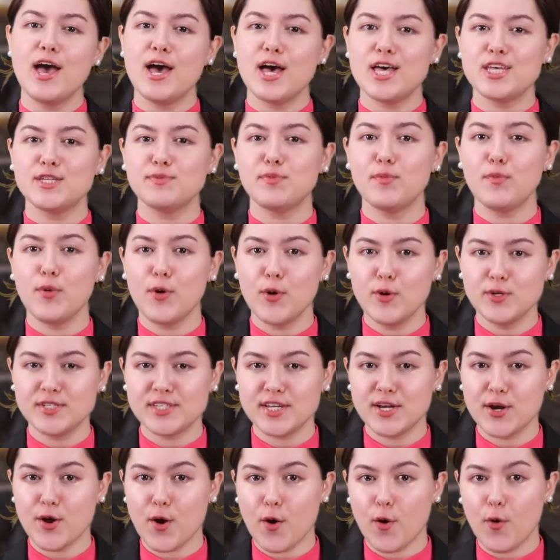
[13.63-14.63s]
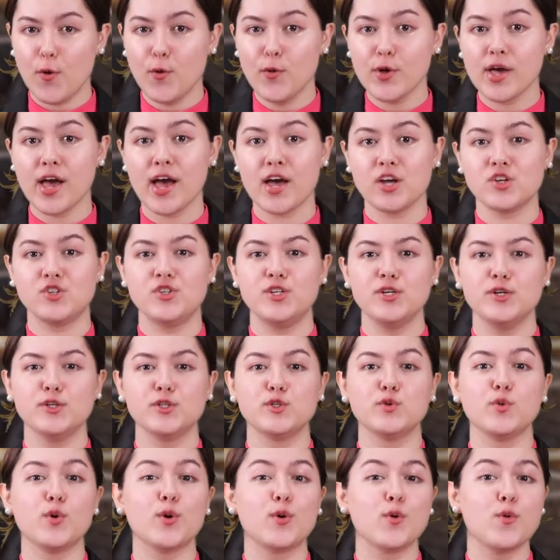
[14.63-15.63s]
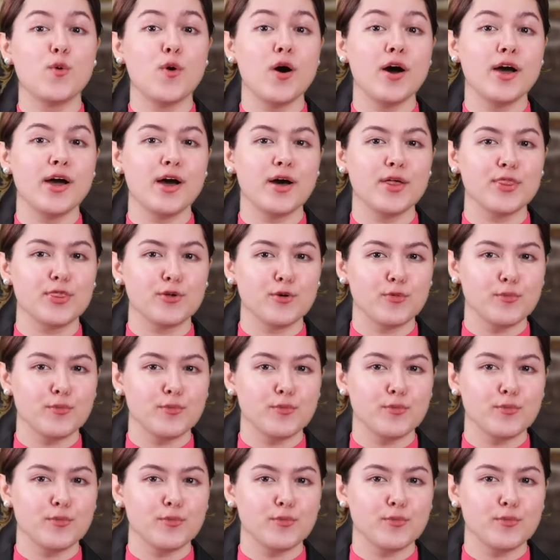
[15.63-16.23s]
has proposed an all cash deal to acquire the